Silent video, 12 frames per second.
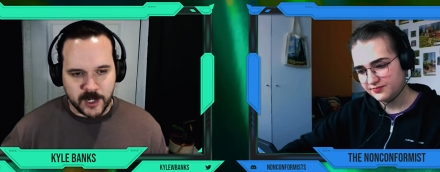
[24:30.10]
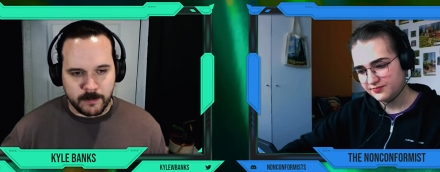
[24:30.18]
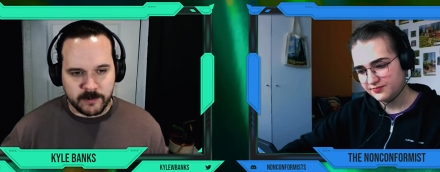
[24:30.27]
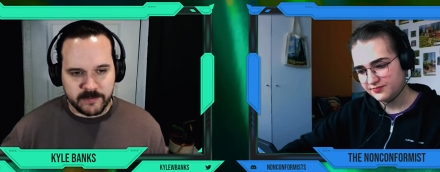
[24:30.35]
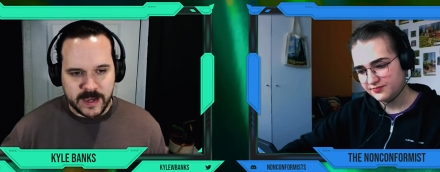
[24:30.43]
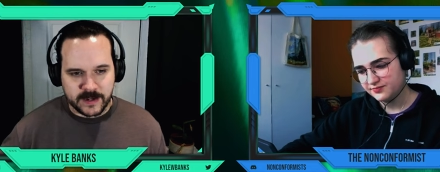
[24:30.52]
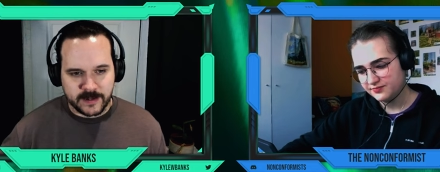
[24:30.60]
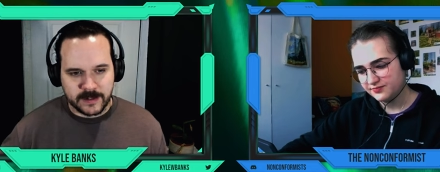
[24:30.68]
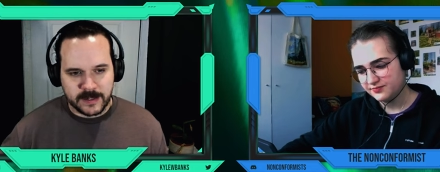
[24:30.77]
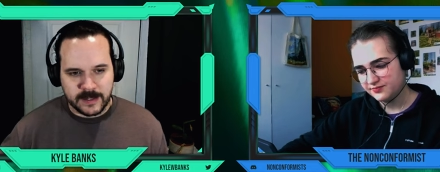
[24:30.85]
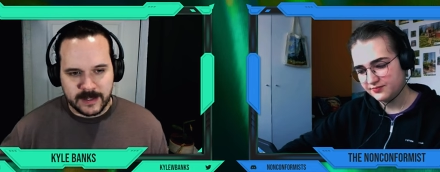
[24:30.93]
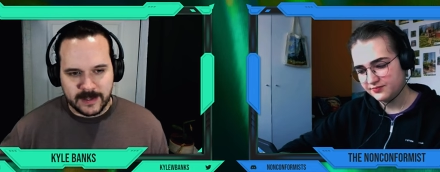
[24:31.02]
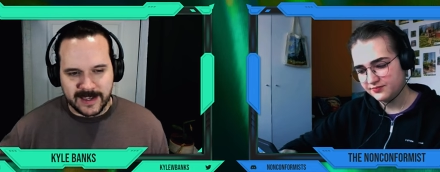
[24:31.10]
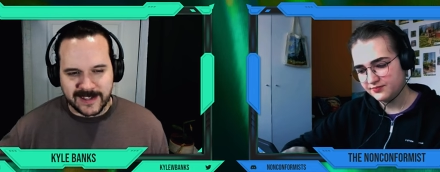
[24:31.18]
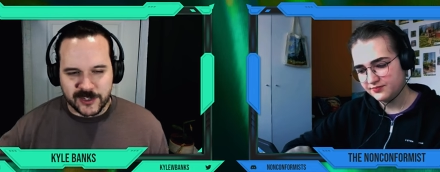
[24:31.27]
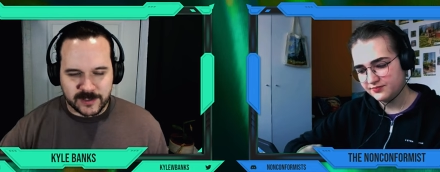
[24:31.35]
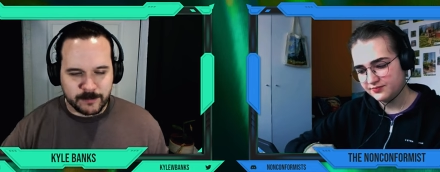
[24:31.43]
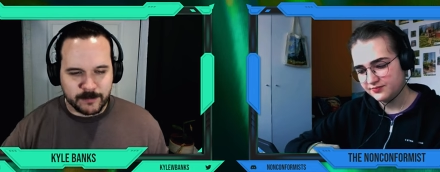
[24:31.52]
Speaker 1: on top of that,
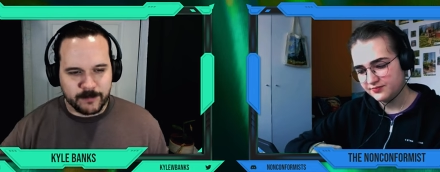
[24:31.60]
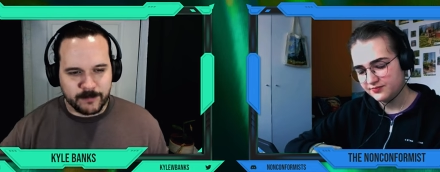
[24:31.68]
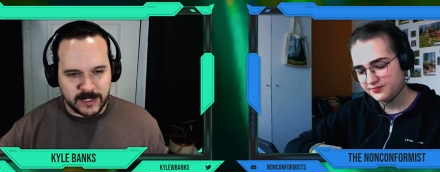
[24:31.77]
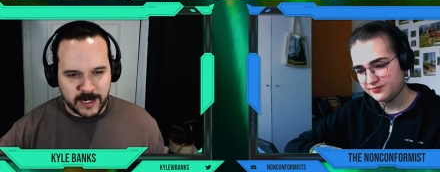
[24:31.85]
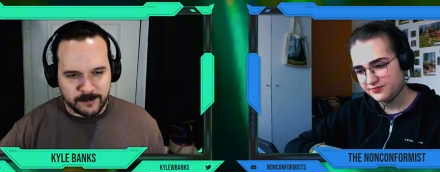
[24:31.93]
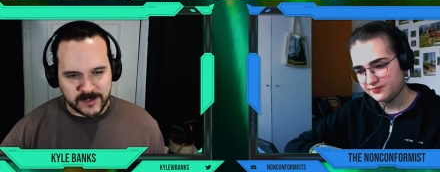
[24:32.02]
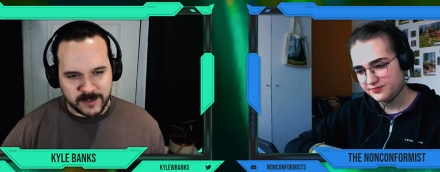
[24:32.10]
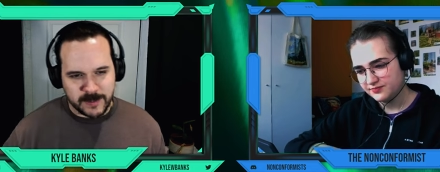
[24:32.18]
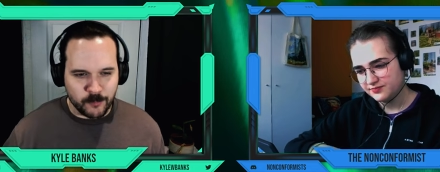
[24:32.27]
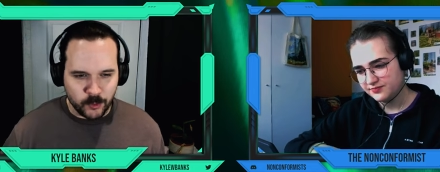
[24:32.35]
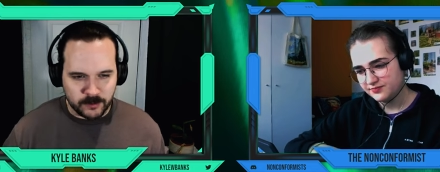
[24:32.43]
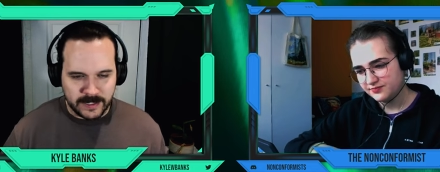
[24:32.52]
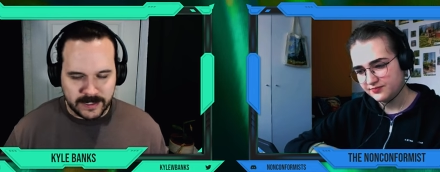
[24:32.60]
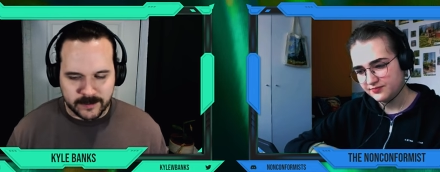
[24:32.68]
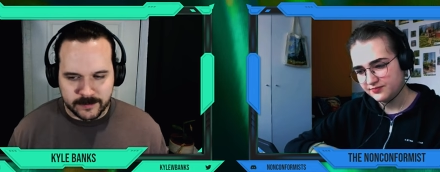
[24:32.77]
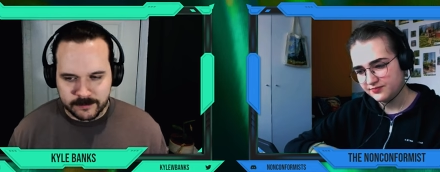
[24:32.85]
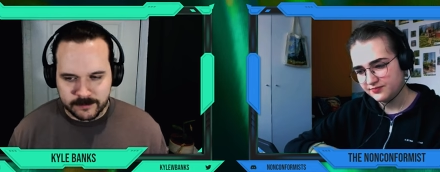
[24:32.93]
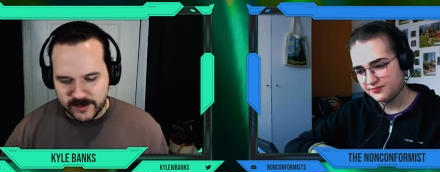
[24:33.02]
it's just becomes a bit more
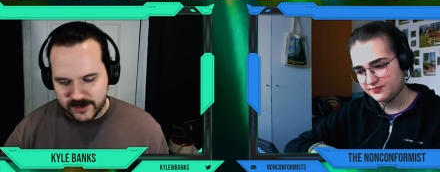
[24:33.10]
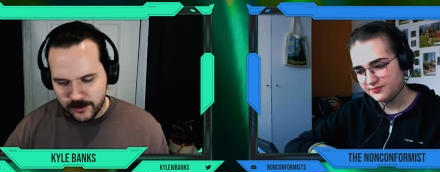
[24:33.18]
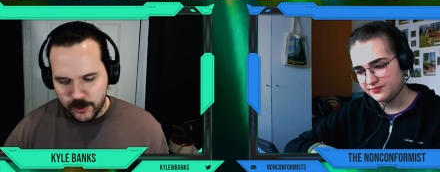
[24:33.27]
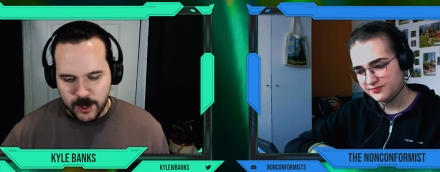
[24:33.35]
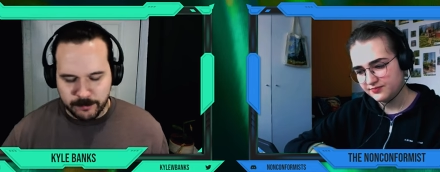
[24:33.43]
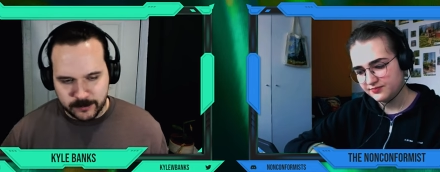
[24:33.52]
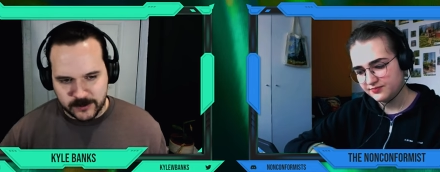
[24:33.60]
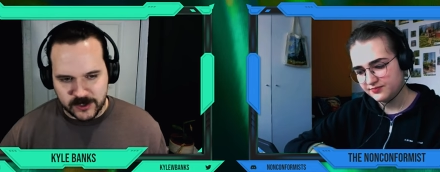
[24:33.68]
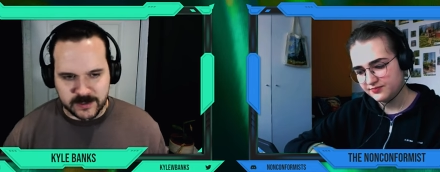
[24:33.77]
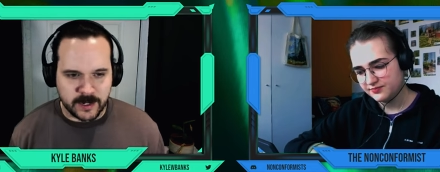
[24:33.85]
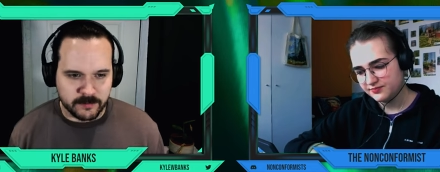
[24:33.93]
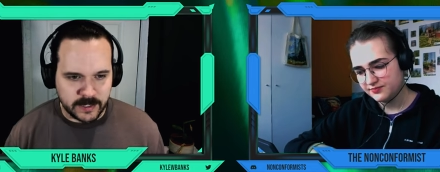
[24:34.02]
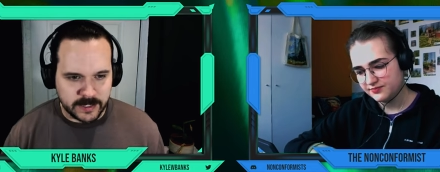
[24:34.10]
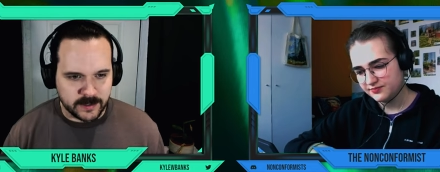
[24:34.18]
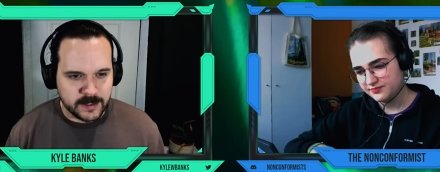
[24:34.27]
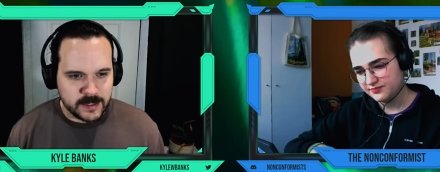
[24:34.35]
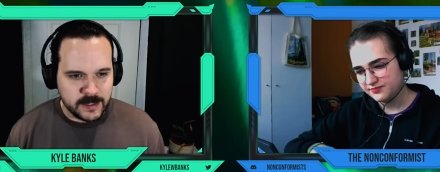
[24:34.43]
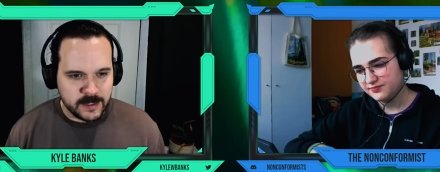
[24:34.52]
like blop, just kind of
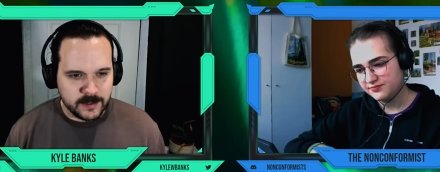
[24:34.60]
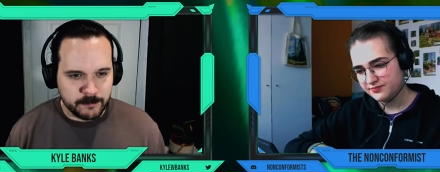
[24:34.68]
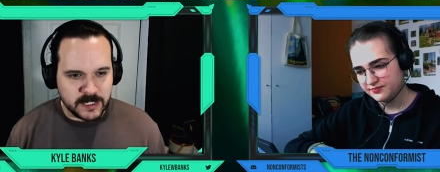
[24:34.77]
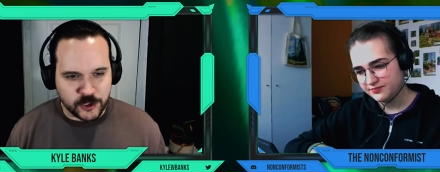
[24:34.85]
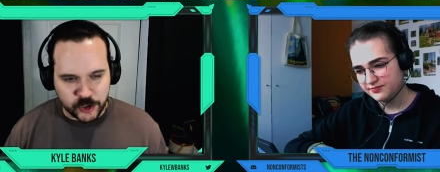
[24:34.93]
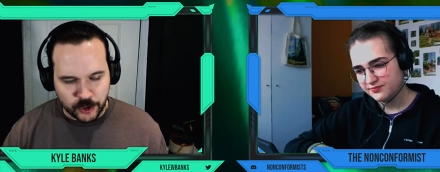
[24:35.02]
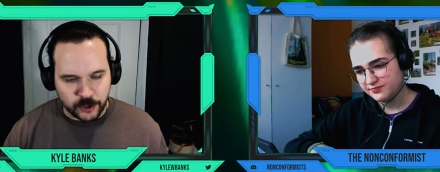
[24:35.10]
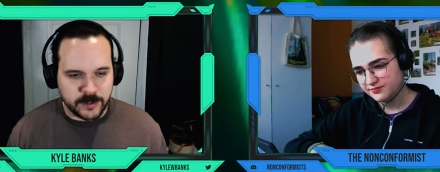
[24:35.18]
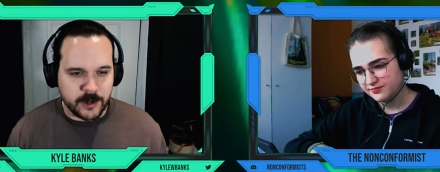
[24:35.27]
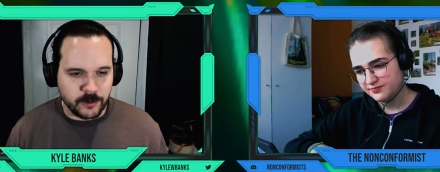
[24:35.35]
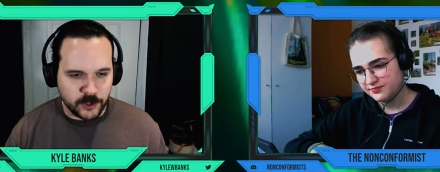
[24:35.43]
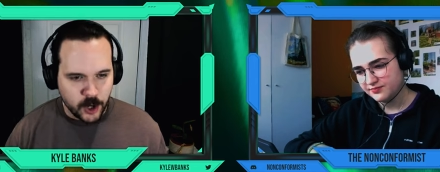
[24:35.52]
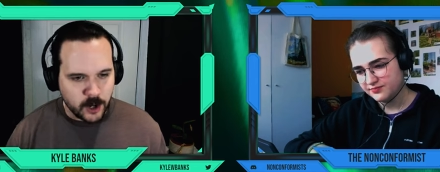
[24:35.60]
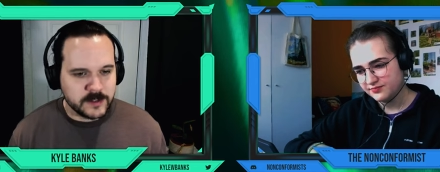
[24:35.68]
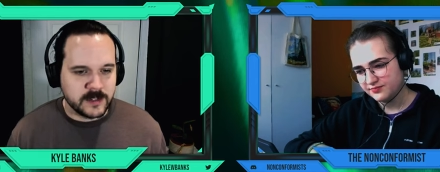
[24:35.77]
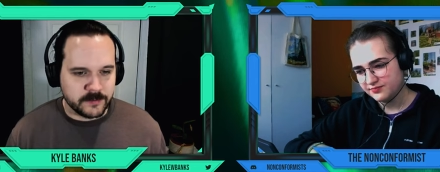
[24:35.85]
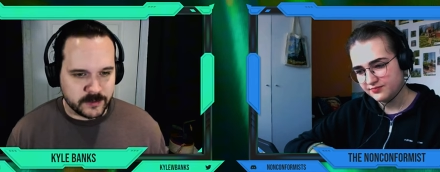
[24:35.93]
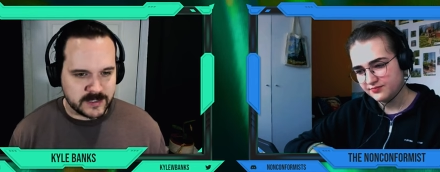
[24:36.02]
like being churned out and
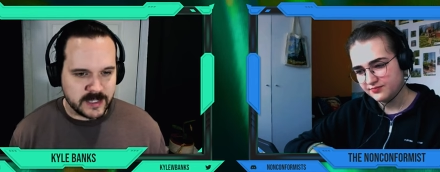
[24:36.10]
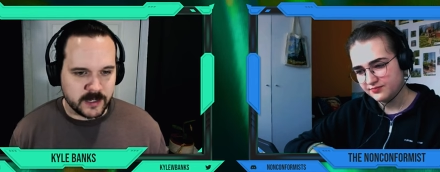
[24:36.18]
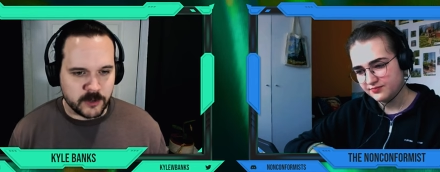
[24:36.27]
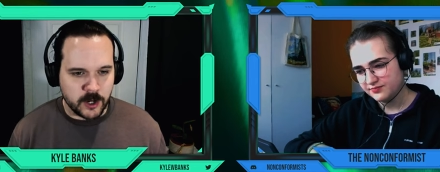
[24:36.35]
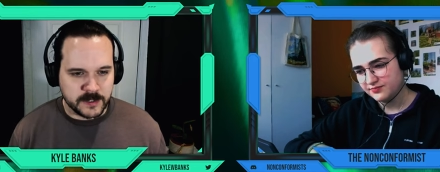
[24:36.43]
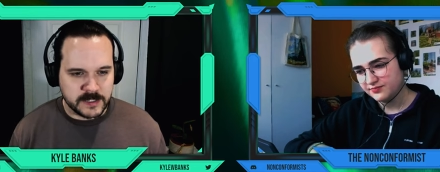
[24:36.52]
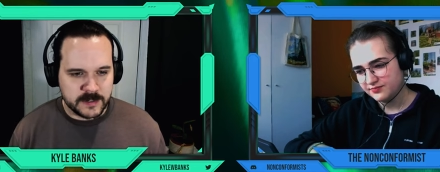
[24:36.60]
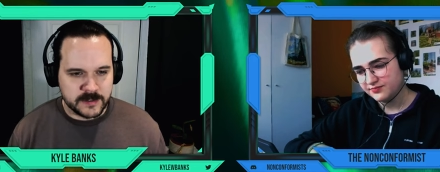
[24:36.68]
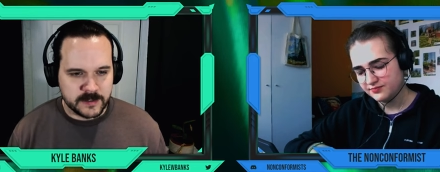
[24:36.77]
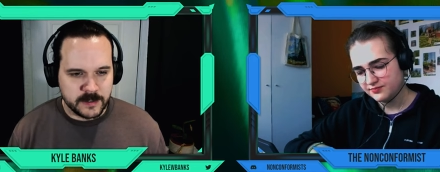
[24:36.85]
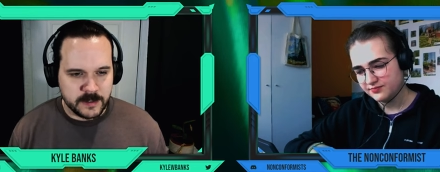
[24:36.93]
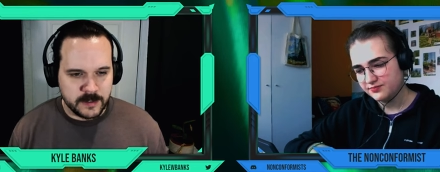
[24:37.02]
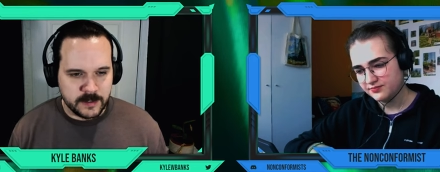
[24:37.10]
content for the sake of content.